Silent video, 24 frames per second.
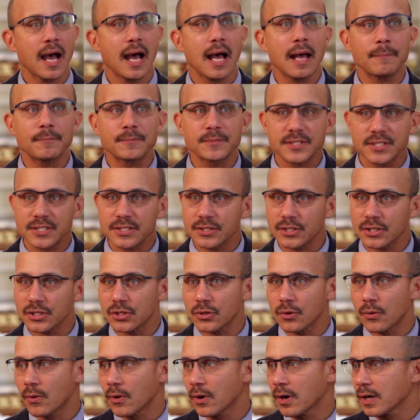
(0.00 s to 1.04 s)
up to New
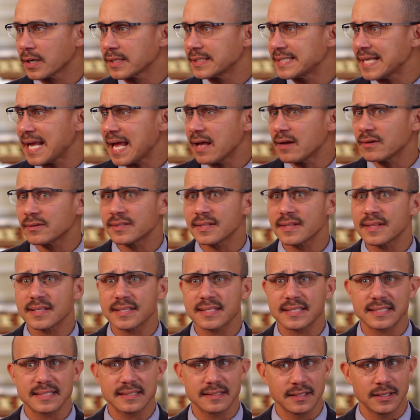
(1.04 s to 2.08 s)
York, down to
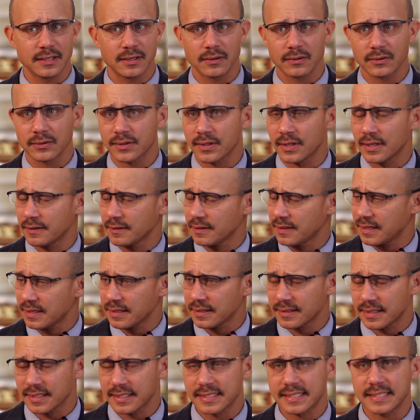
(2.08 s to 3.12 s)

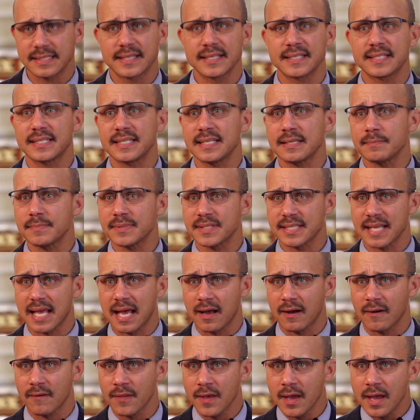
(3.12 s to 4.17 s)
the deep
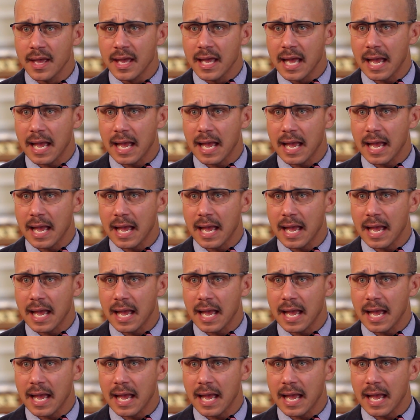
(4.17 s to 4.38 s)
South.